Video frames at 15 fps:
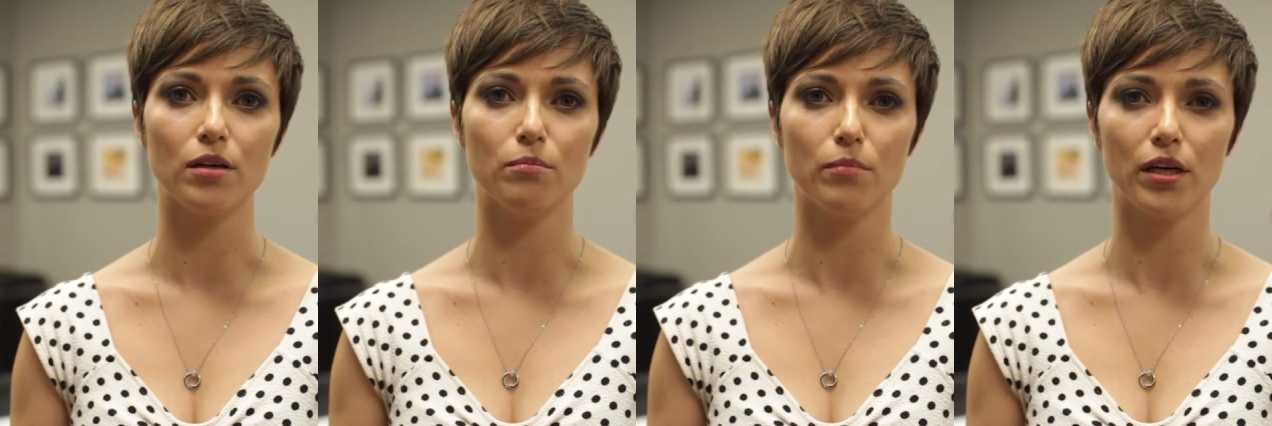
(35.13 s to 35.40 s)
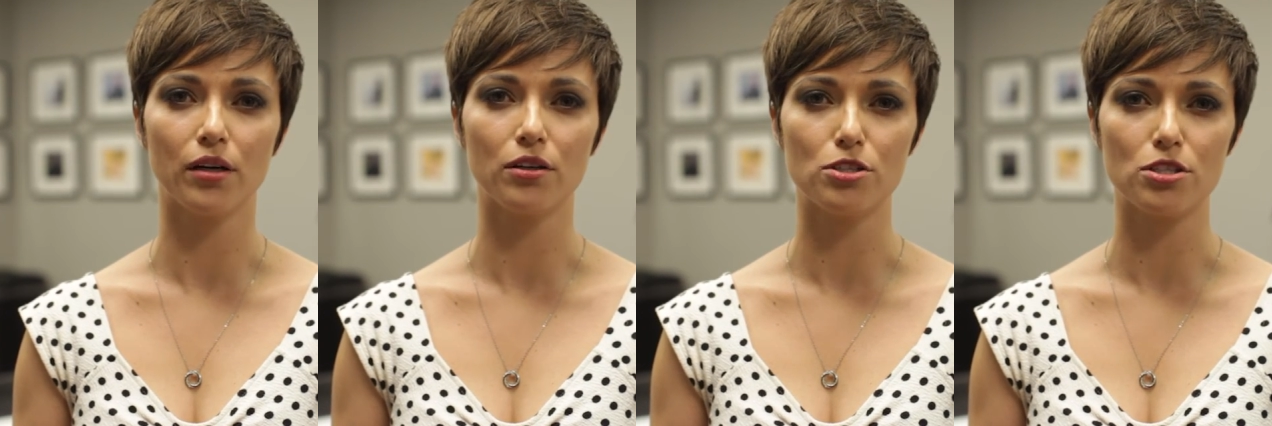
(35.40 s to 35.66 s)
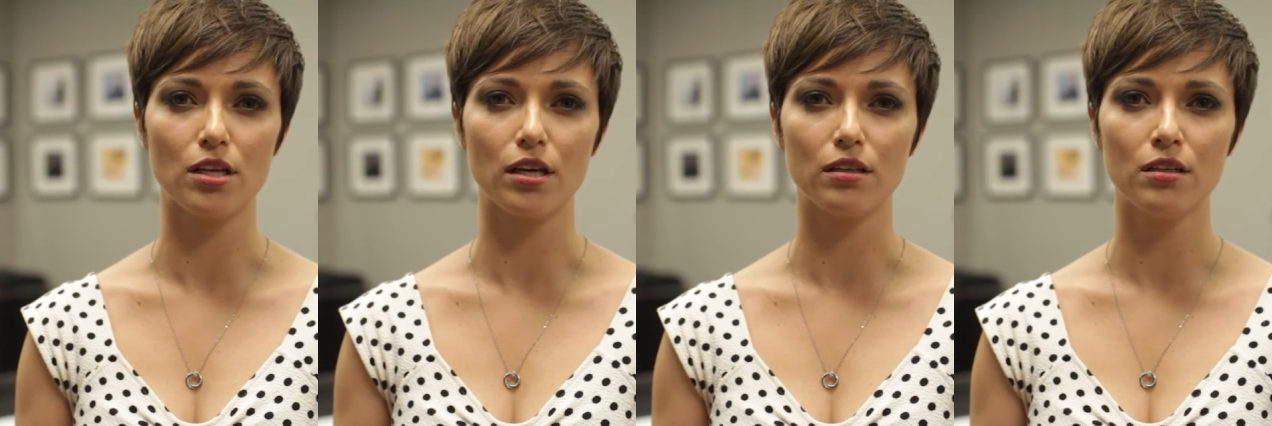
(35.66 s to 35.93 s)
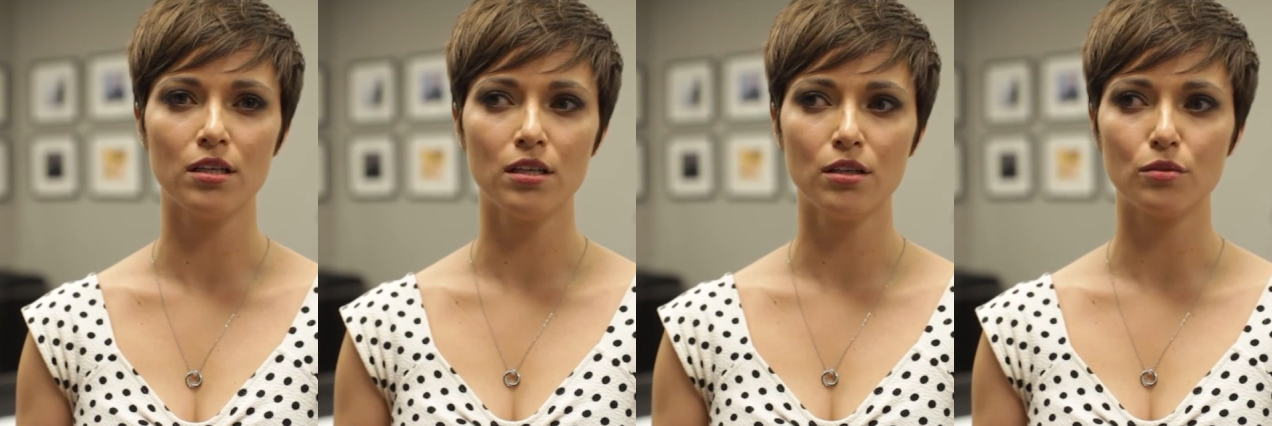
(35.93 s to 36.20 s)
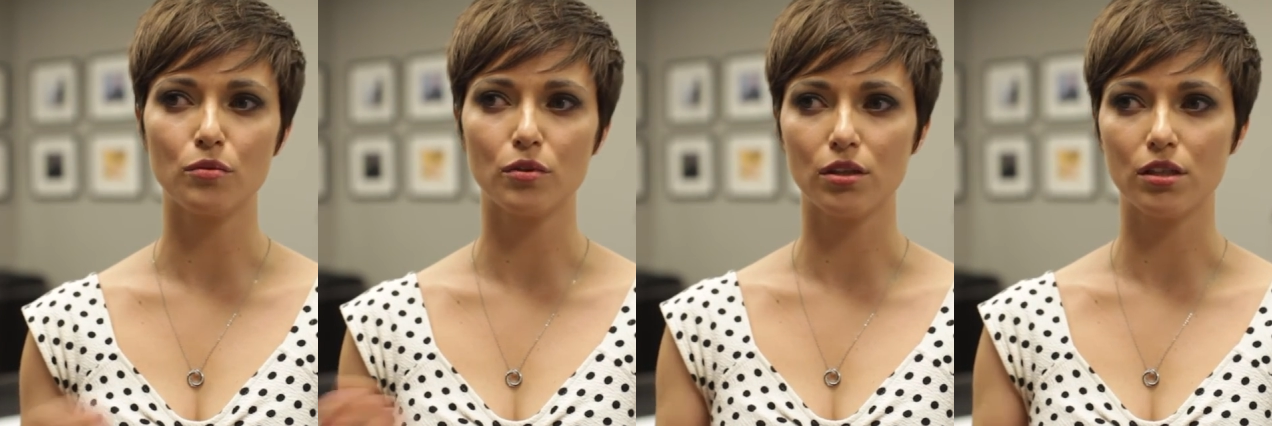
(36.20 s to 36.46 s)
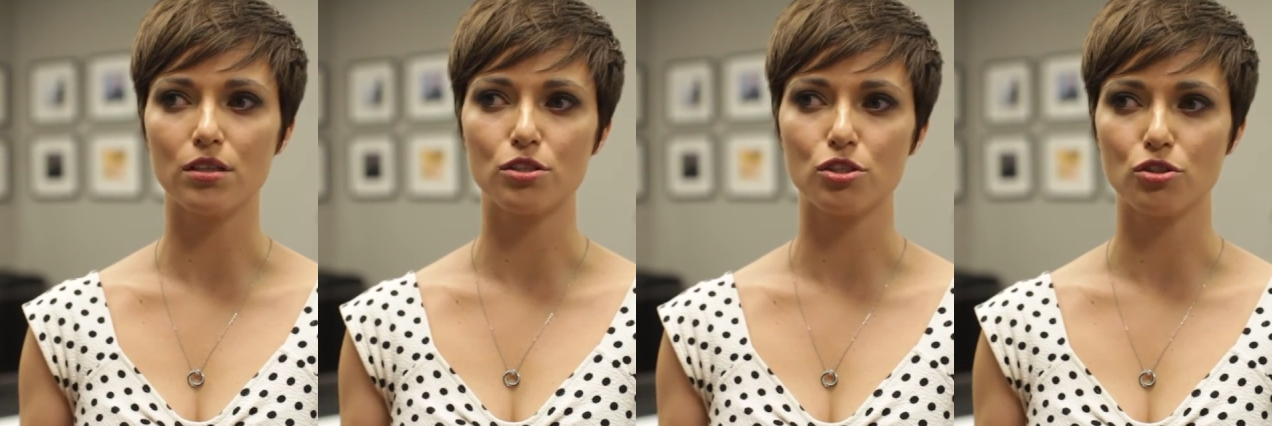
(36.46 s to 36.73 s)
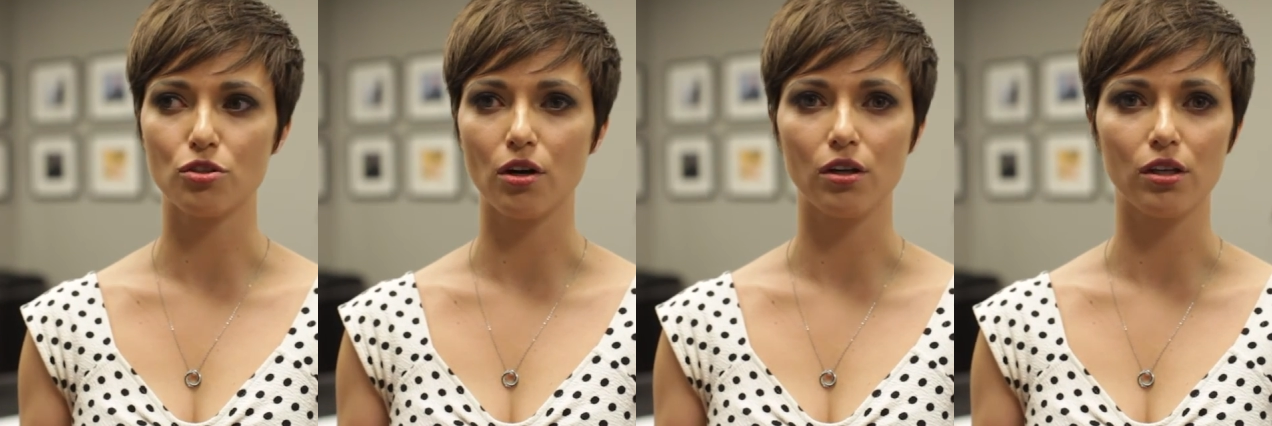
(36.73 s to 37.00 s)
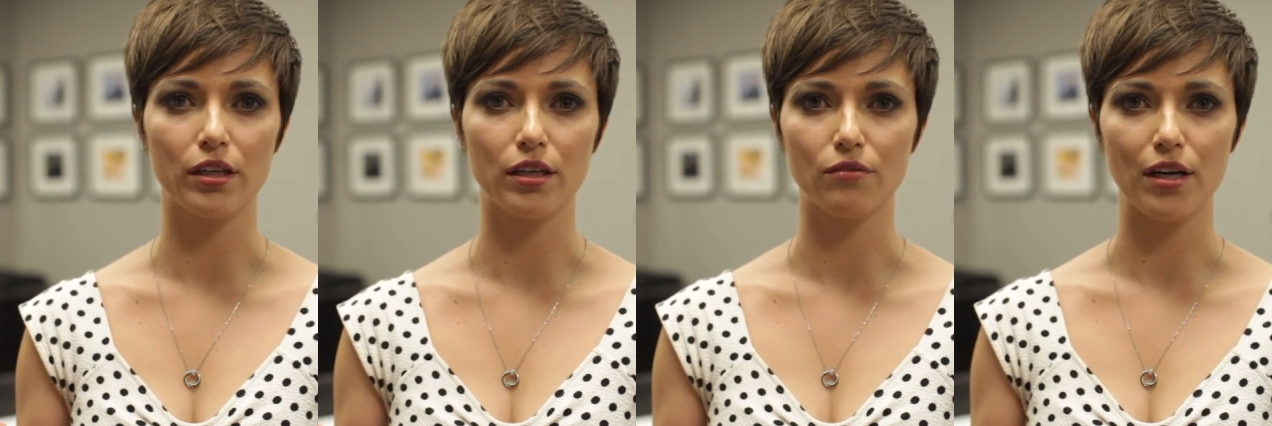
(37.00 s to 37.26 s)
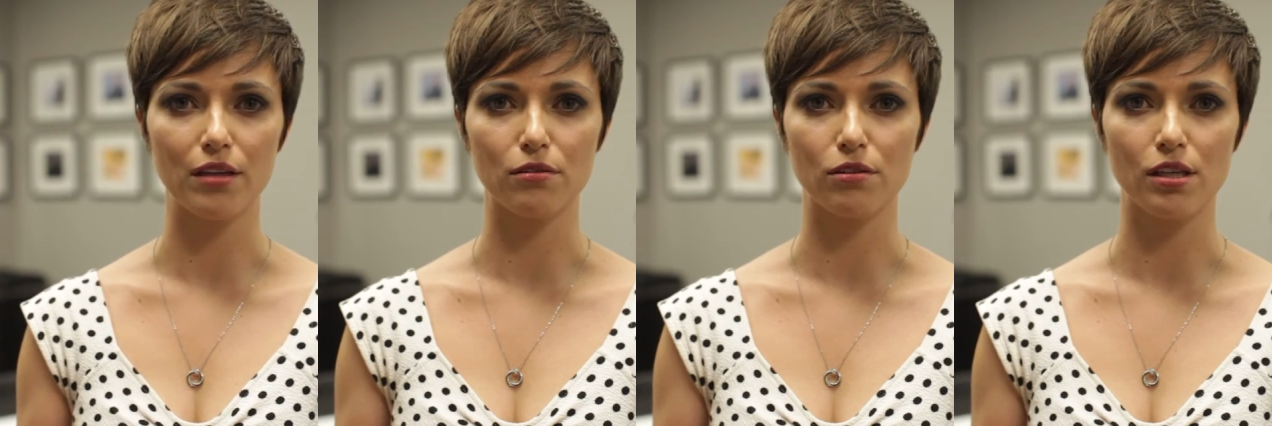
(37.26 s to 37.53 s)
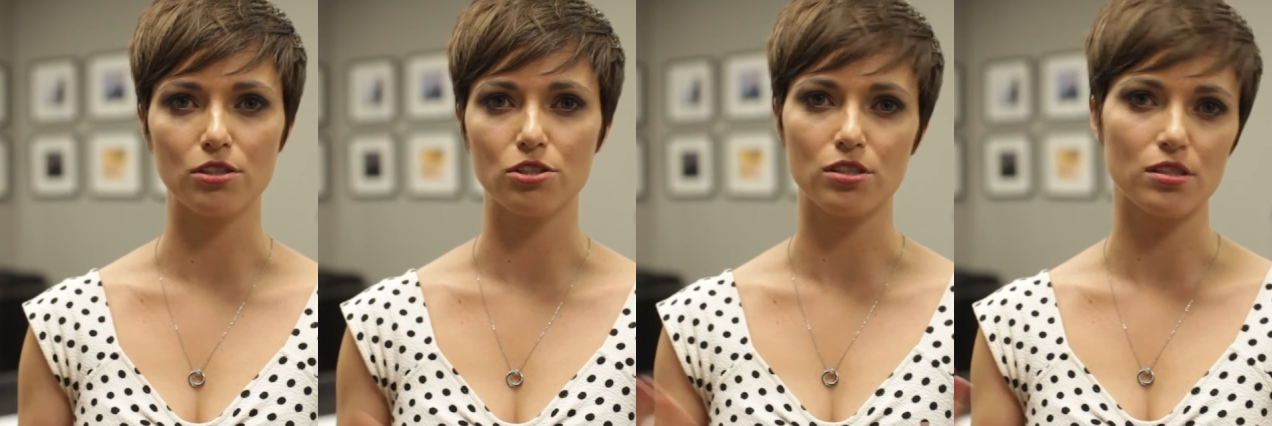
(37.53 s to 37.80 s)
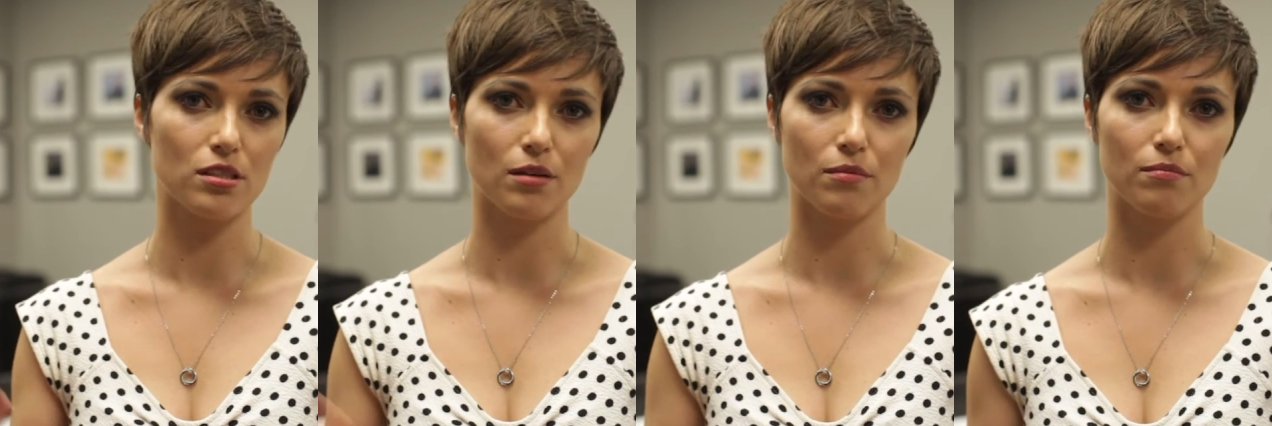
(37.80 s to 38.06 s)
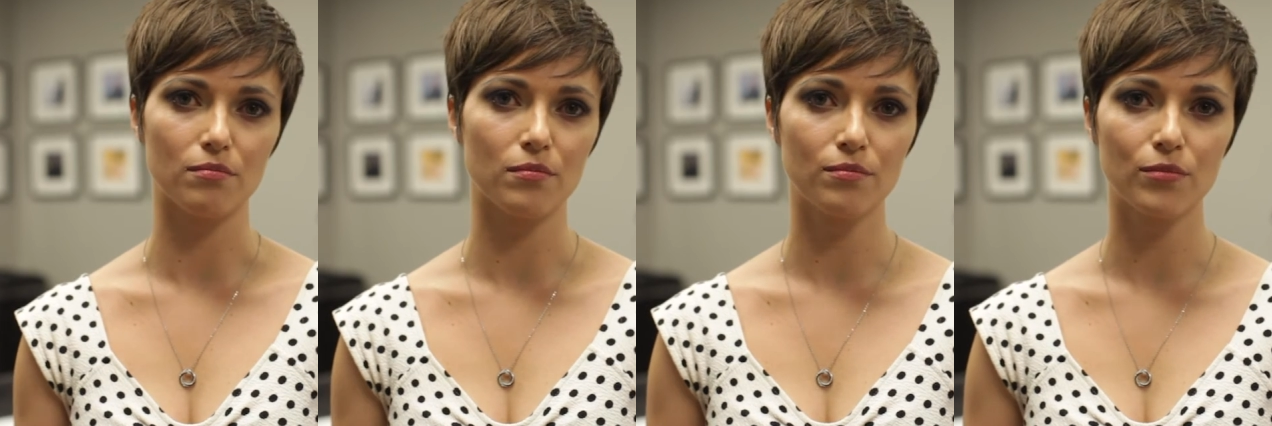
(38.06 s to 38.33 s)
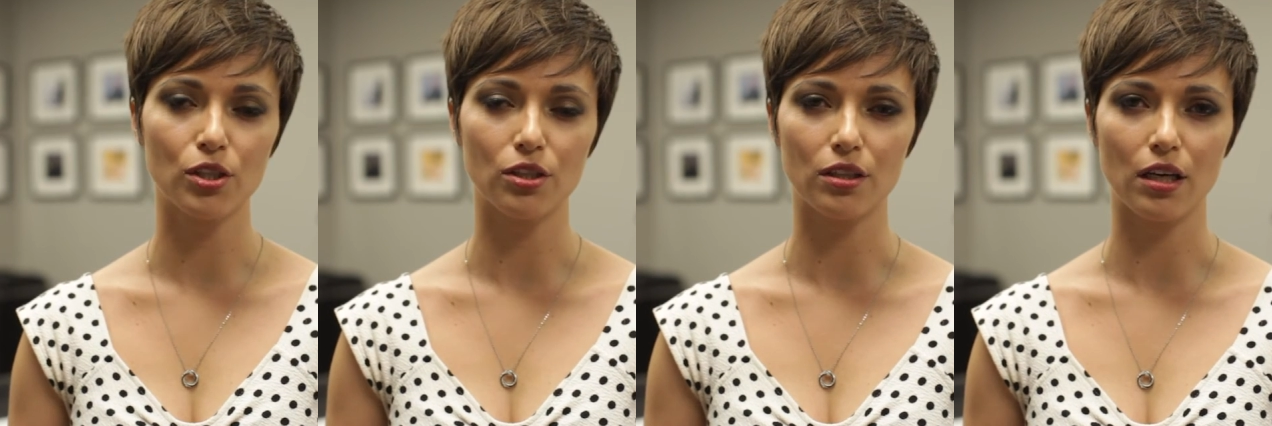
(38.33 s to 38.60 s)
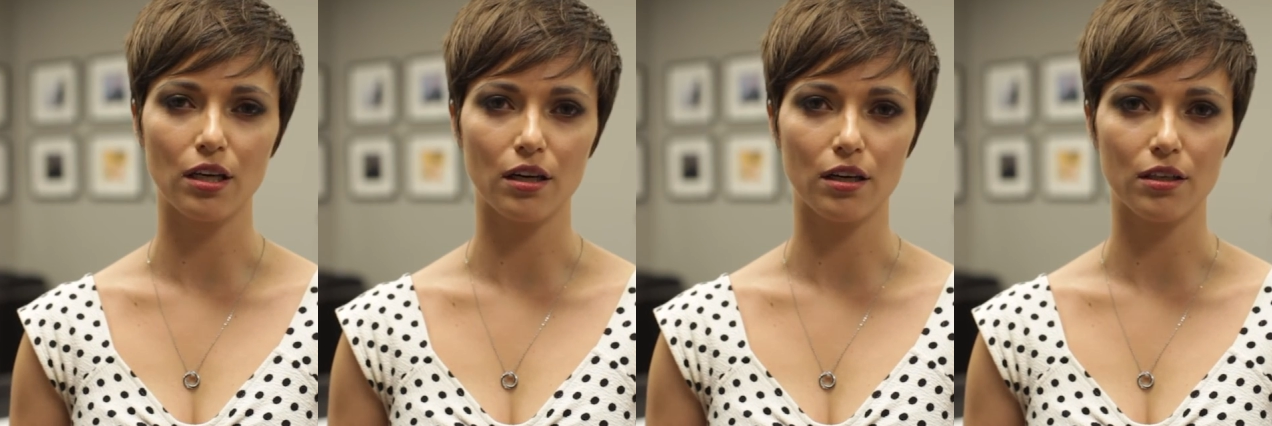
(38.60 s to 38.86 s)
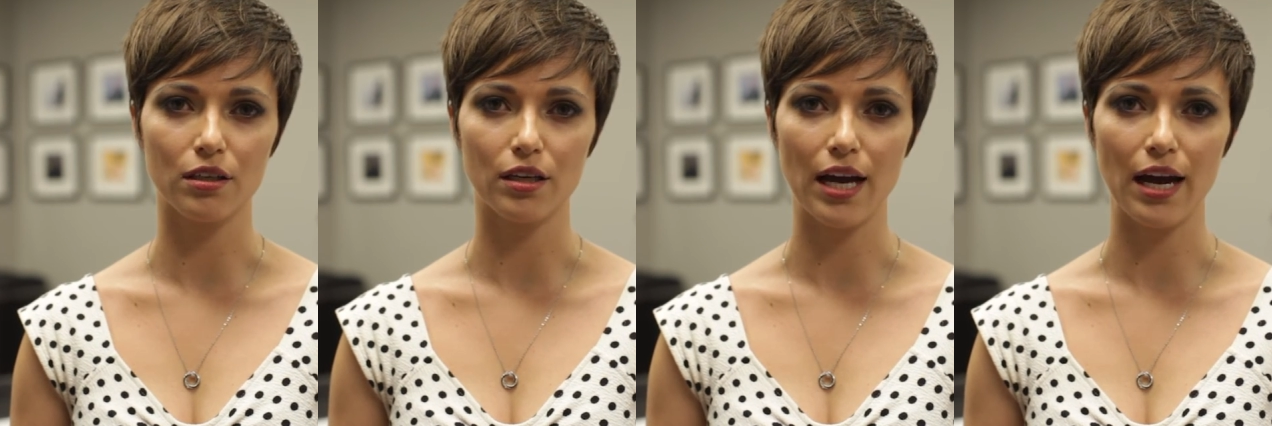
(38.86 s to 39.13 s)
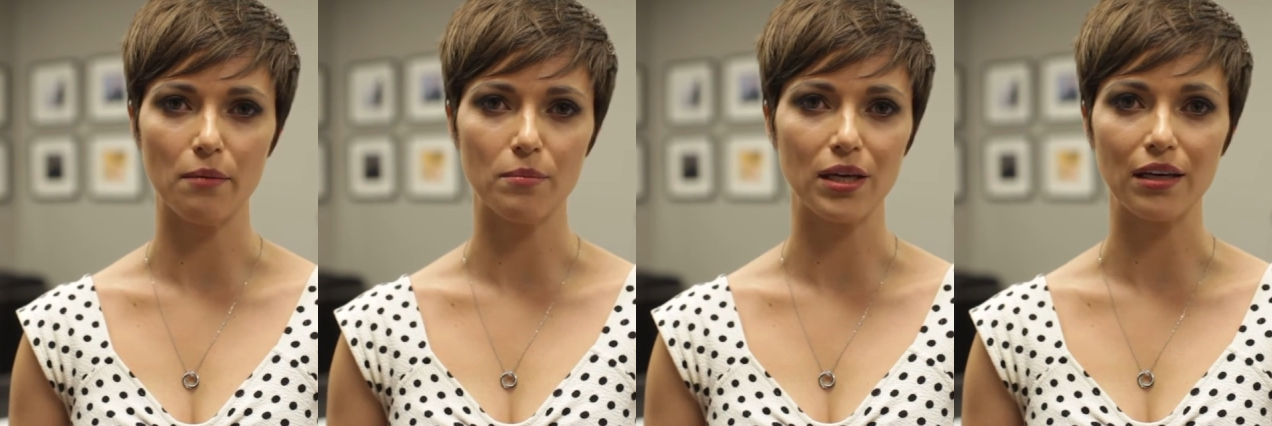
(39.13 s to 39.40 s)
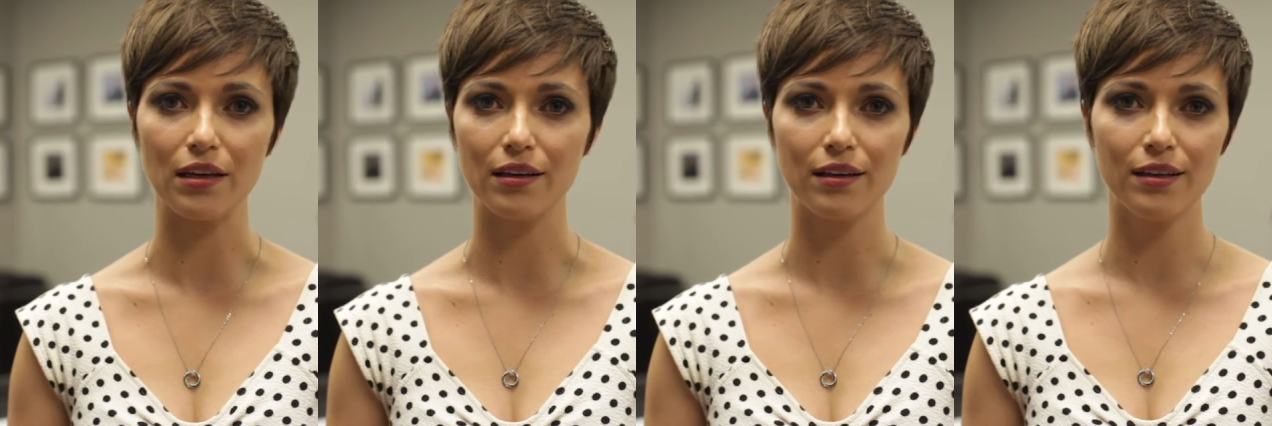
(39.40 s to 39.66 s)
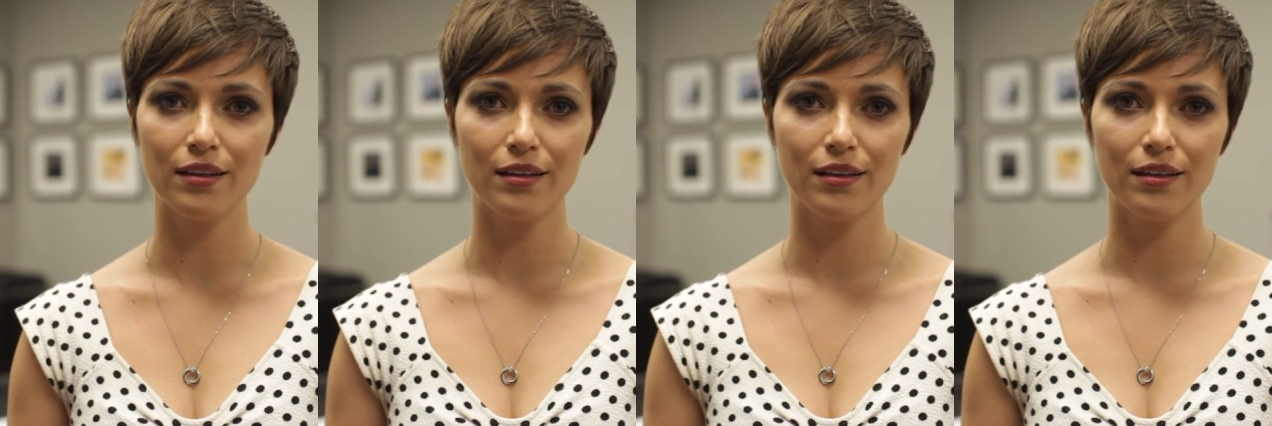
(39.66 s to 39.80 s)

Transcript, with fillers: a, marriage that really is struggling rather than just some cookie cutter happy